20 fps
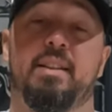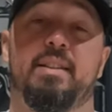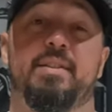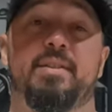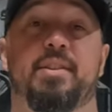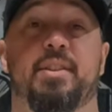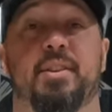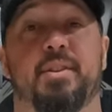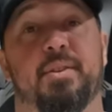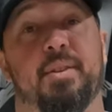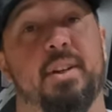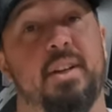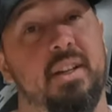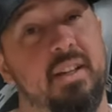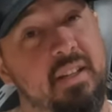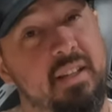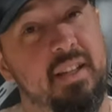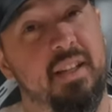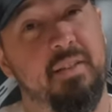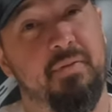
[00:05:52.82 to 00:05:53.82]
So
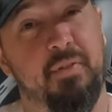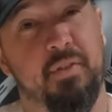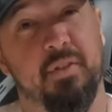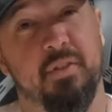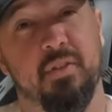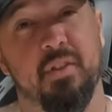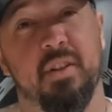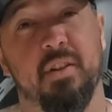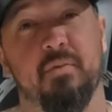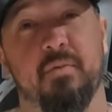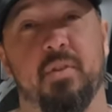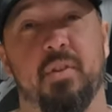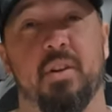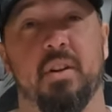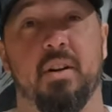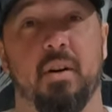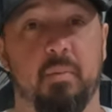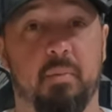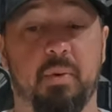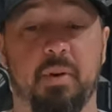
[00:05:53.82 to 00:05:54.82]
if you're looking for a
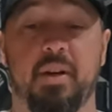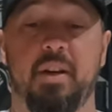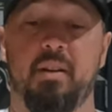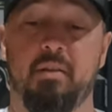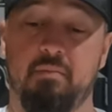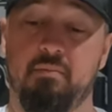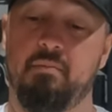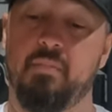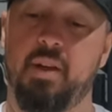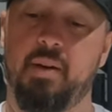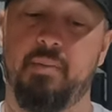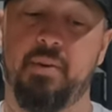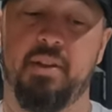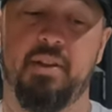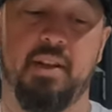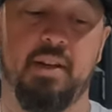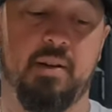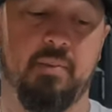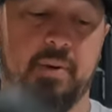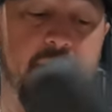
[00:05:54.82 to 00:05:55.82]
company, maybe
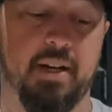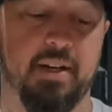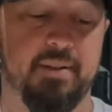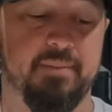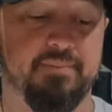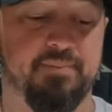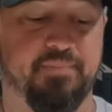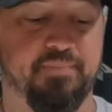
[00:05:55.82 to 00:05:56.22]
think about it.